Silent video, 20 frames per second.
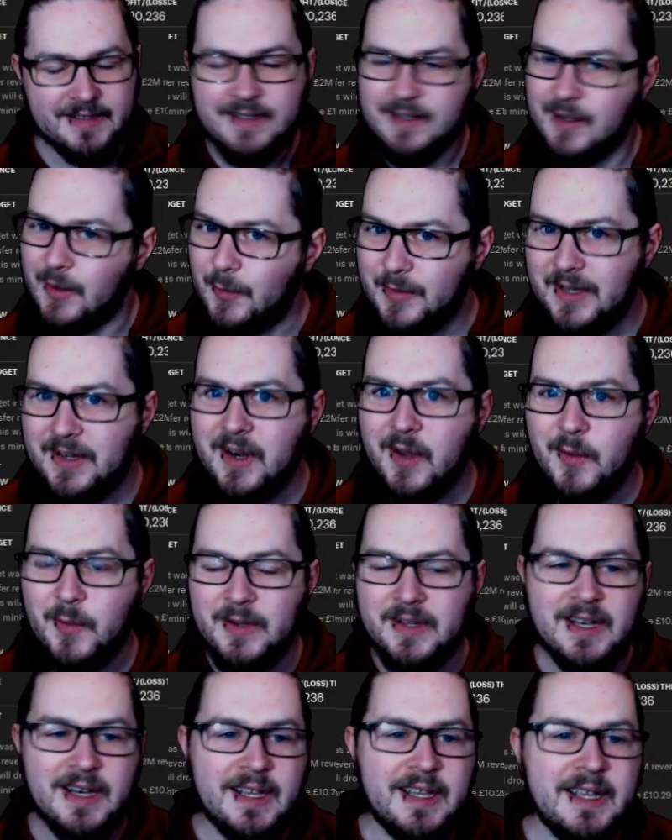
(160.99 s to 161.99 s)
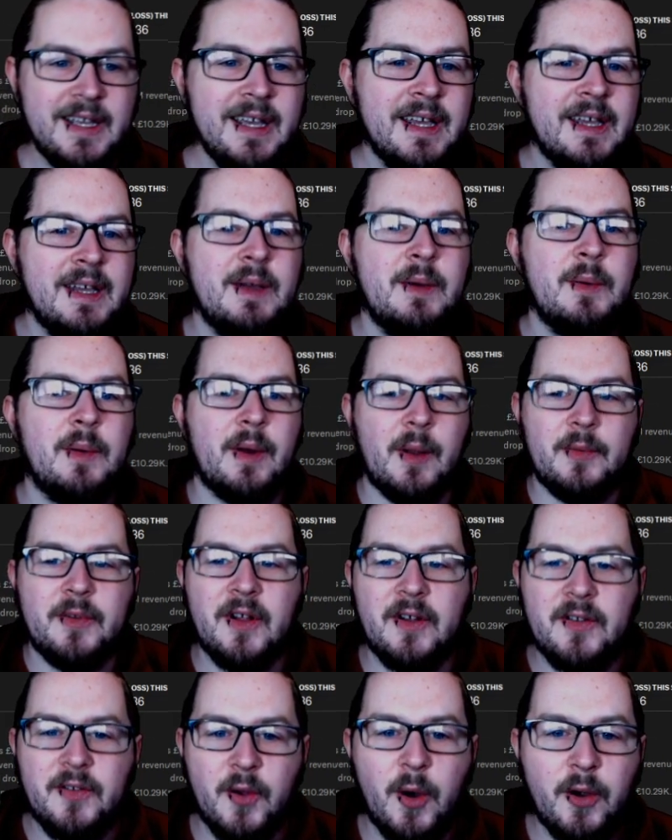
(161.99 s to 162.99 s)
The club did not win the league, but I was
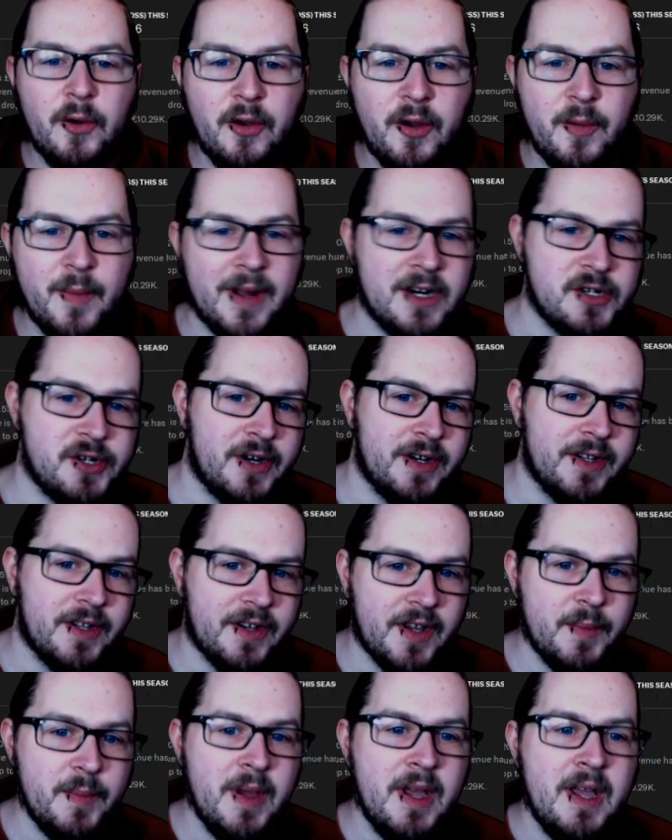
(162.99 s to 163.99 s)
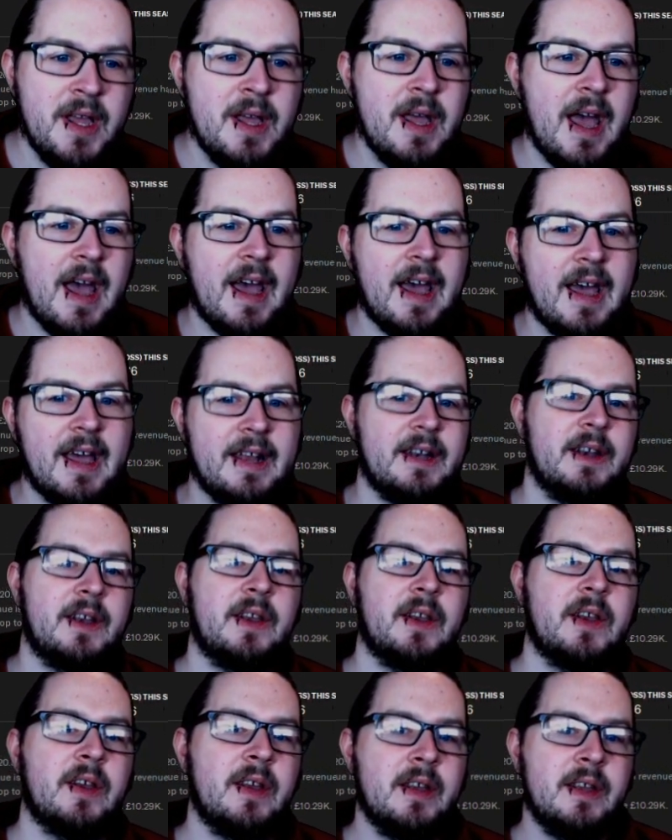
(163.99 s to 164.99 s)
also Hungary manager at the time. And